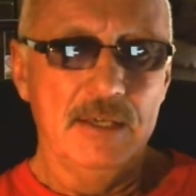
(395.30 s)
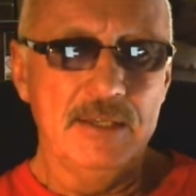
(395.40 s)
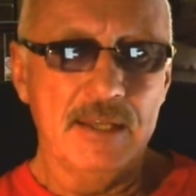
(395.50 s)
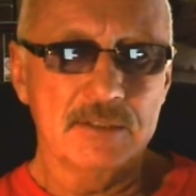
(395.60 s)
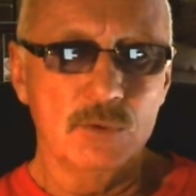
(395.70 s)

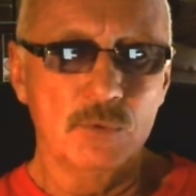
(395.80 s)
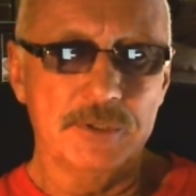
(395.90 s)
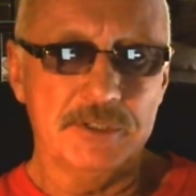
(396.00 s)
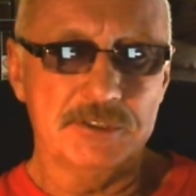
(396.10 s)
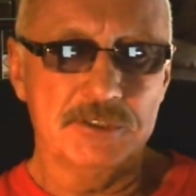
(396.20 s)
In other
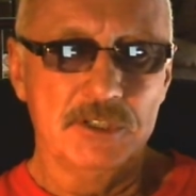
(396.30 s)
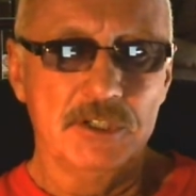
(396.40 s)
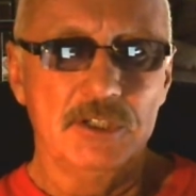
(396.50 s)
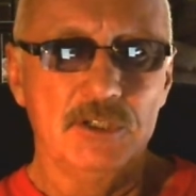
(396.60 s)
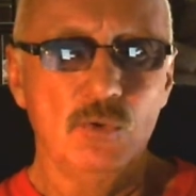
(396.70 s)
words,
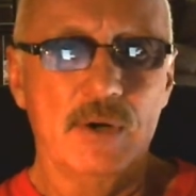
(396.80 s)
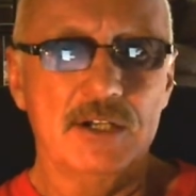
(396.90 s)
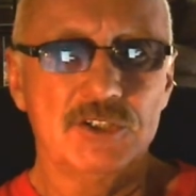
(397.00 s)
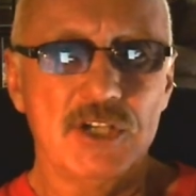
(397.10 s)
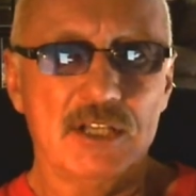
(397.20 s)
you
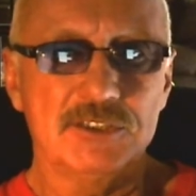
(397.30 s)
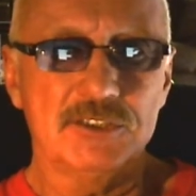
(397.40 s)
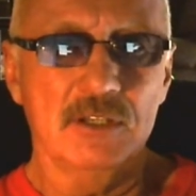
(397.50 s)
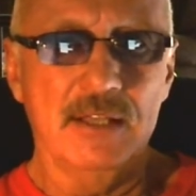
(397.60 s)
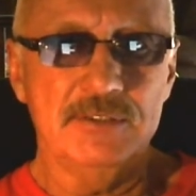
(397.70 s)
are
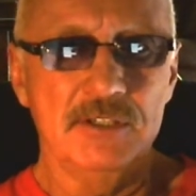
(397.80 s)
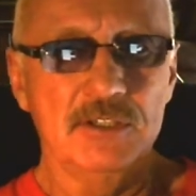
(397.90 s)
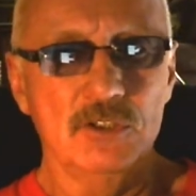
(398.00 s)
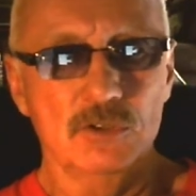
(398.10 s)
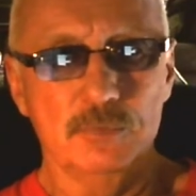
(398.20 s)
just
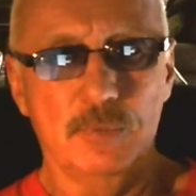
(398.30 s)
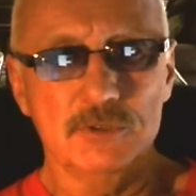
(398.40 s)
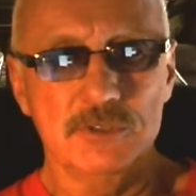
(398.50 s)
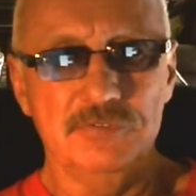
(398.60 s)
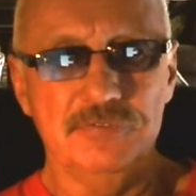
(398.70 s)
letting your
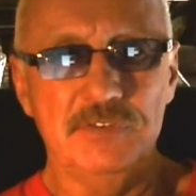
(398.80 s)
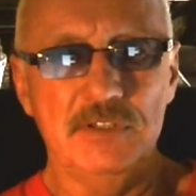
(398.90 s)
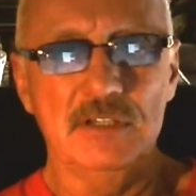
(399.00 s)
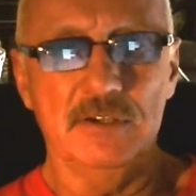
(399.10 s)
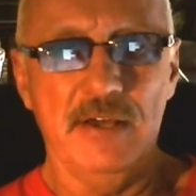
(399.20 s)
body
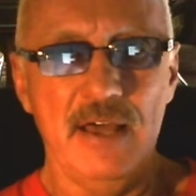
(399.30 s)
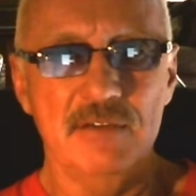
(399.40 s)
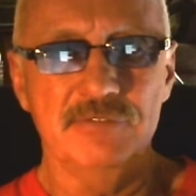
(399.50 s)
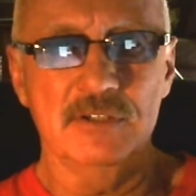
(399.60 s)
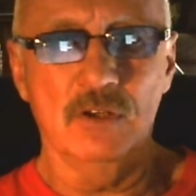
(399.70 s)
feel a
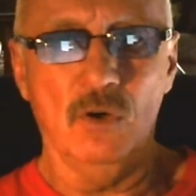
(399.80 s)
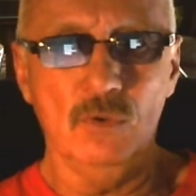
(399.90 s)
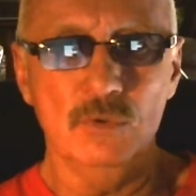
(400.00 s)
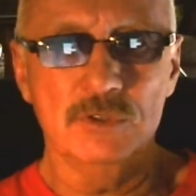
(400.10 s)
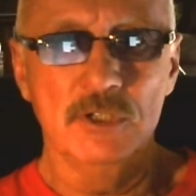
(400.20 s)
heavy
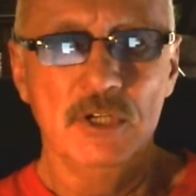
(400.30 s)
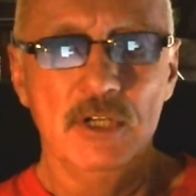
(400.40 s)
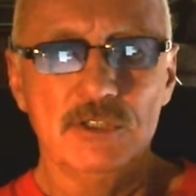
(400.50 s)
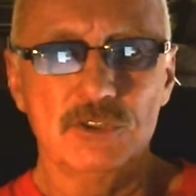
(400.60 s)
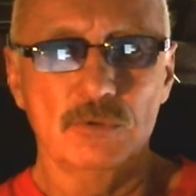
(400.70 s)
load
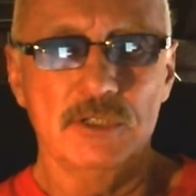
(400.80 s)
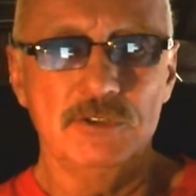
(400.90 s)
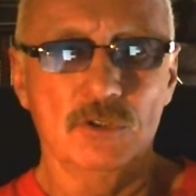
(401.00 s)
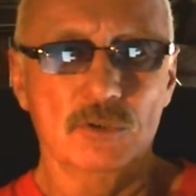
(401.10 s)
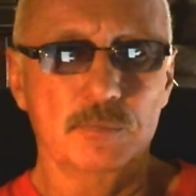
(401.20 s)
so that
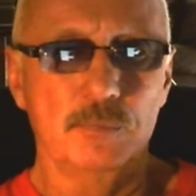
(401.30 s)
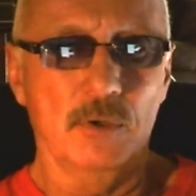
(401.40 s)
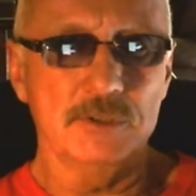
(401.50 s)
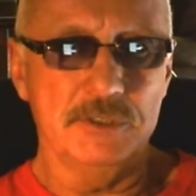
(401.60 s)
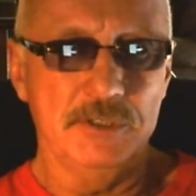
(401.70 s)
your
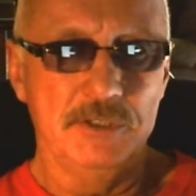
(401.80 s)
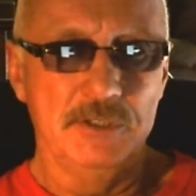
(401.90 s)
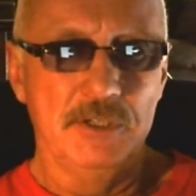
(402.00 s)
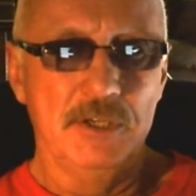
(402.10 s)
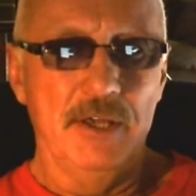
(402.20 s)
body
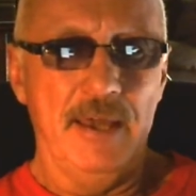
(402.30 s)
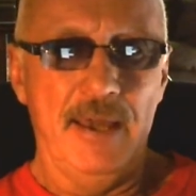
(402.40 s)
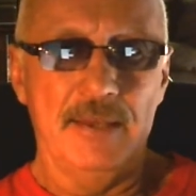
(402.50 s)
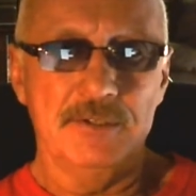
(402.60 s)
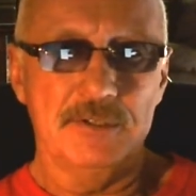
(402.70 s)

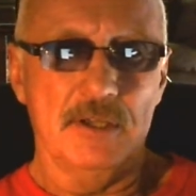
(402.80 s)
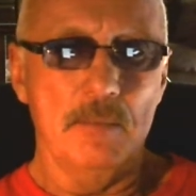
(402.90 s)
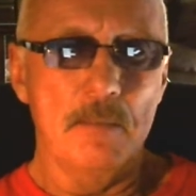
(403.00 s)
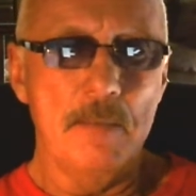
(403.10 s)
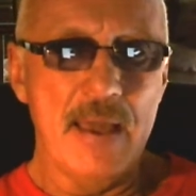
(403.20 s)
and
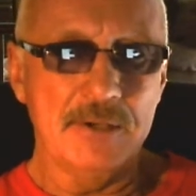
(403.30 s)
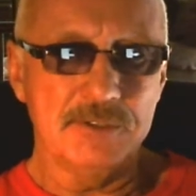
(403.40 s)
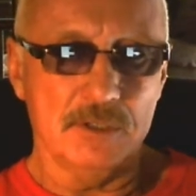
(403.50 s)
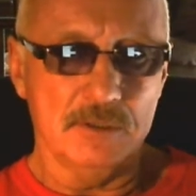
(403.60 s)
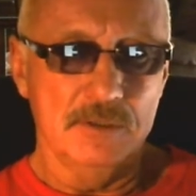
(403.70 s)

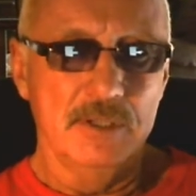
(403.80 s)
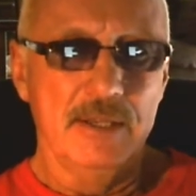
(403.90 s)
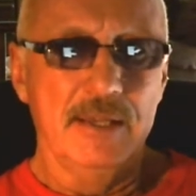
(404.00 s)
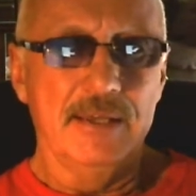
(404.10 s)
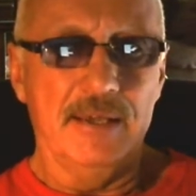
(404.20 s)
mental
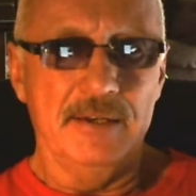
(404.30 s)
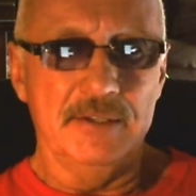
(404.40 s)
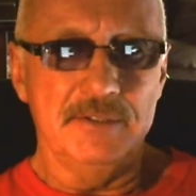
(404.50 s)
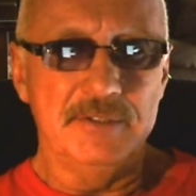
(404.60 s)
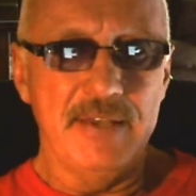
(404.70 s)
can
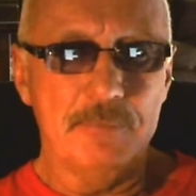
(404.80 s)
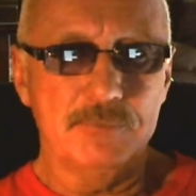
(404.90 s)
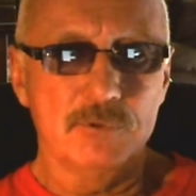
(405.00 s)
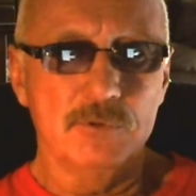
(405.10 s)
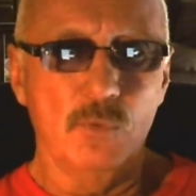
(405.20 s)

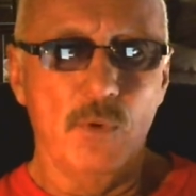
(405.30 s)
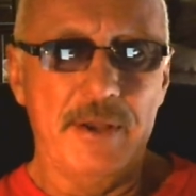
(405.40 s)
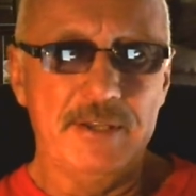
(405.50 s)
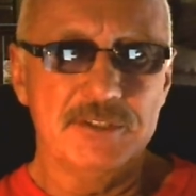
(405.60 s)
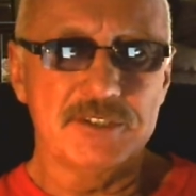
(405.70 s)
adapt to the
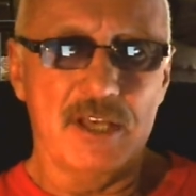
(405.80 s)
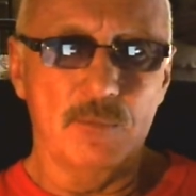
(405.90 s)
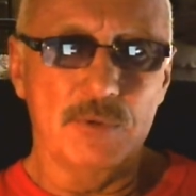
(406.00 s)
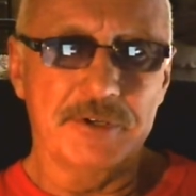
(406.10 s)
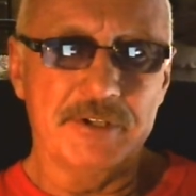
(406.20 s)
weight
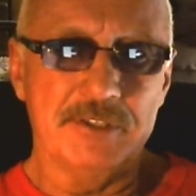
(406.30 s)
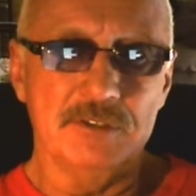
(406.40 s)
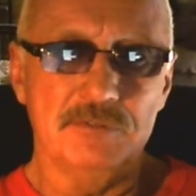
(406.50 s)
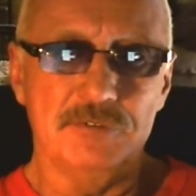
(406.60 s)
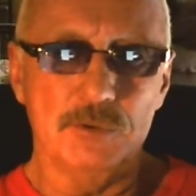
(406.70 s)
somewhere in
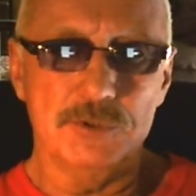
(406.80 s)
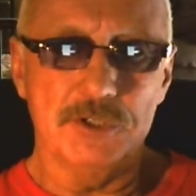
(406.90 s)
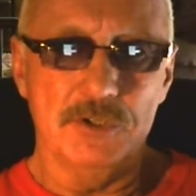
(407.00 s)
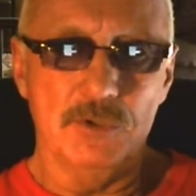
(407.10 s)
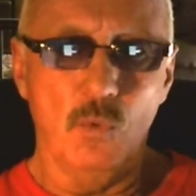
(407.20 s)
the
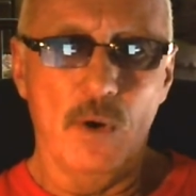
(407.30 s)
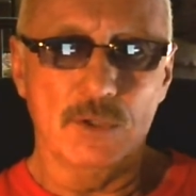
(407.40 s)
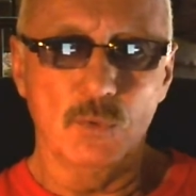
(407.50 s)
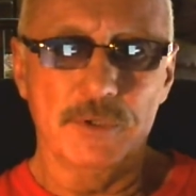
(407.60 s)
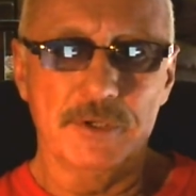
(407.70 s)
future.
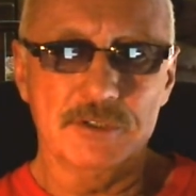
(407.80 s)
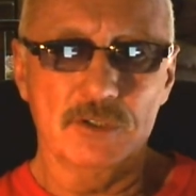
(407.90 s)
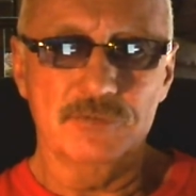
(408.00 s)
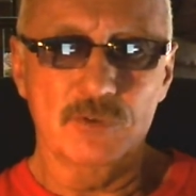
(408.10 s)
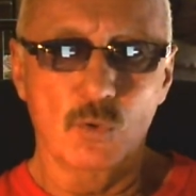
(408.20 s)
One word
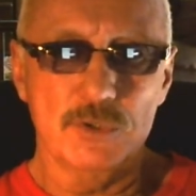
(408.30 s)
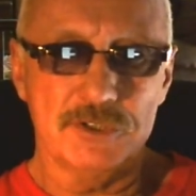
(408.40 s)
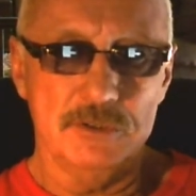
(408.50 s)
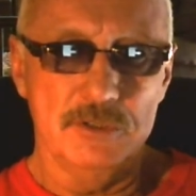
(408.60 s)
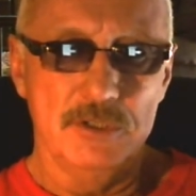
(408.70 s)
of caution.